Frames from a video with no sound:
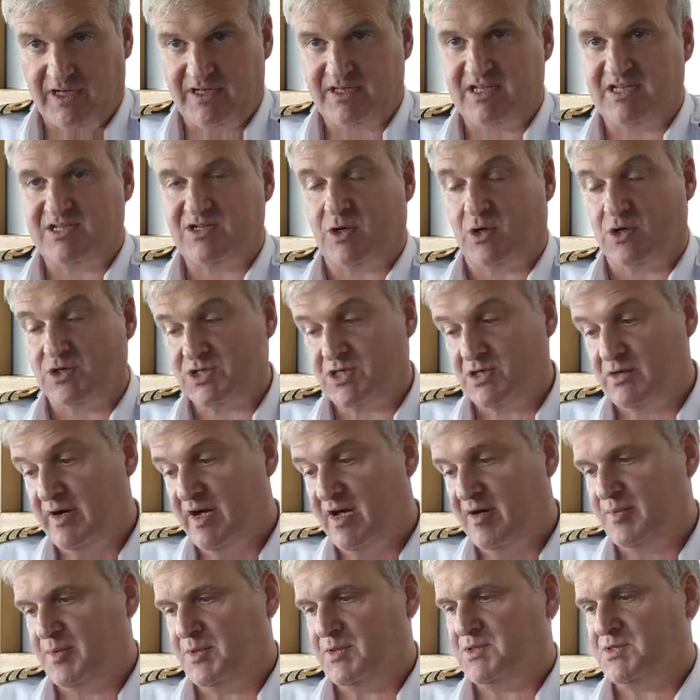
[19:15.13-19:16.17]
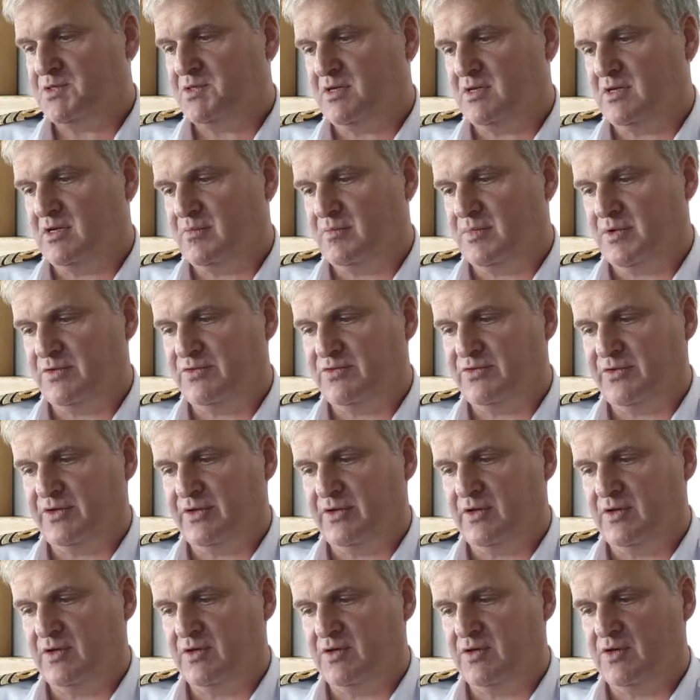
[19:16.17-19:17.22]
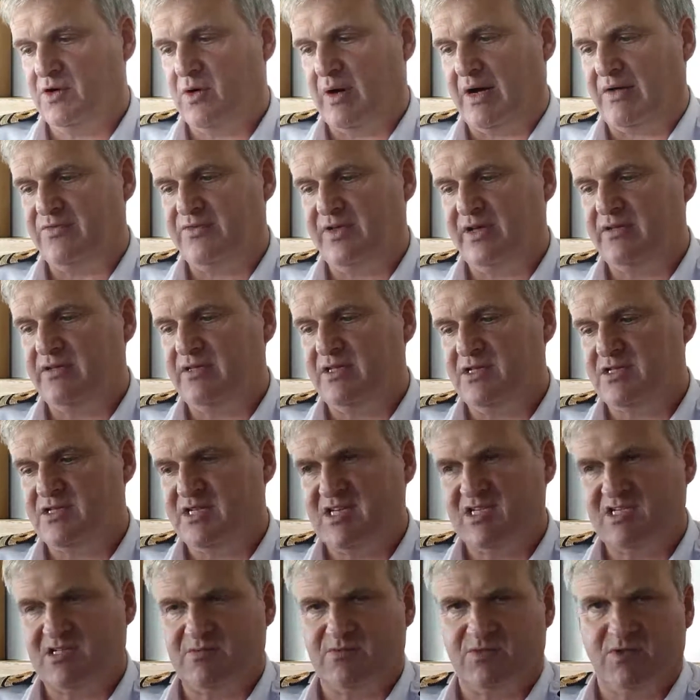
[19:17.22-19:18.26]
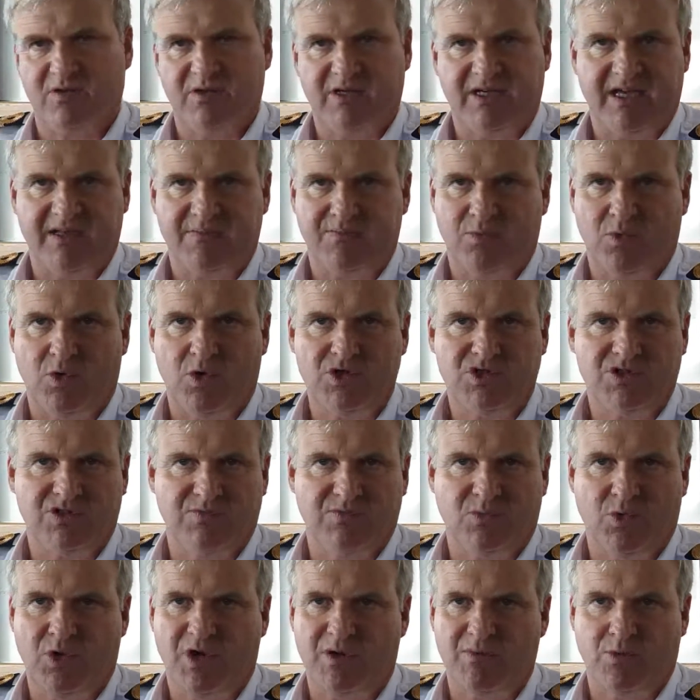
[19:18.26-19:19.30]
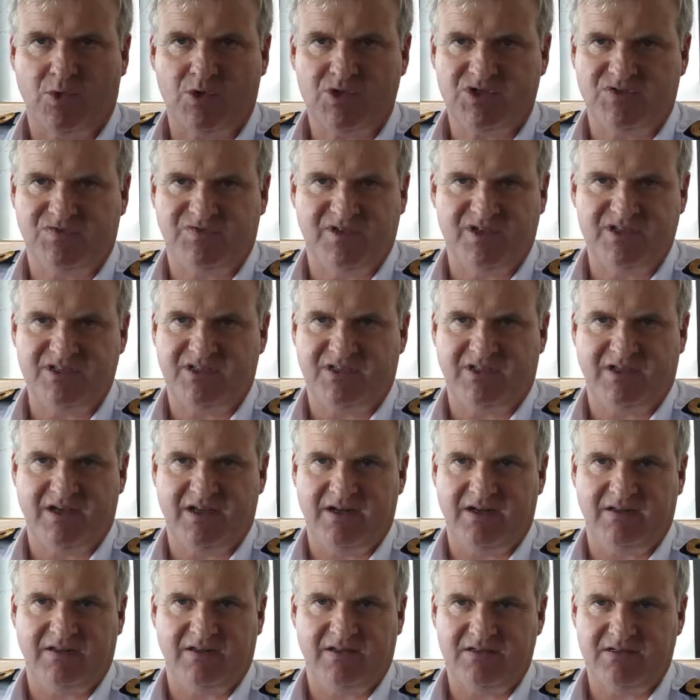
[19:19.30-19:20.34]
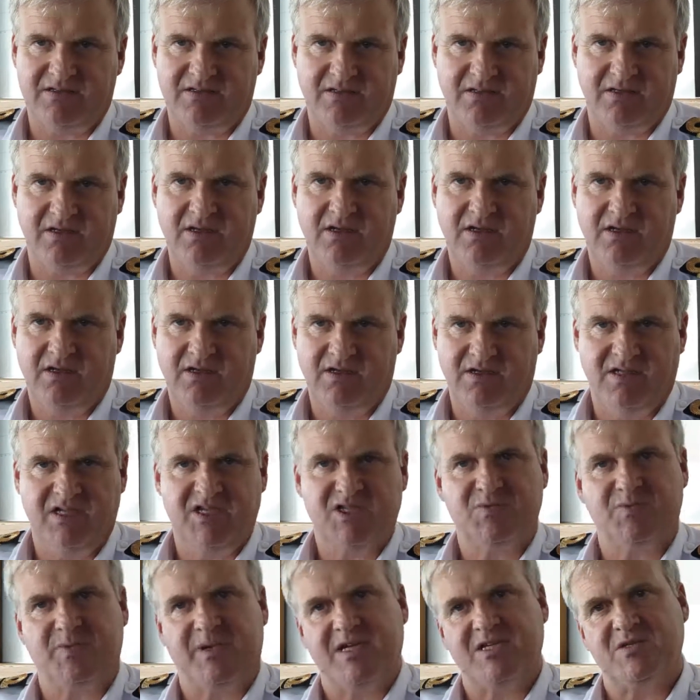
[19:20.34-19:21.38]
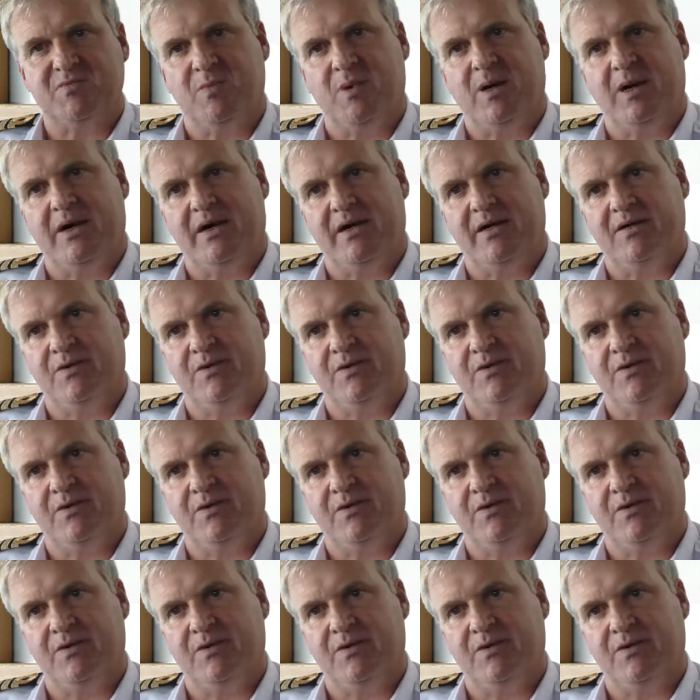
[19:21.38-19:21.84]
That has also happened. I think these systems will get more and more sophisticated as years pass by.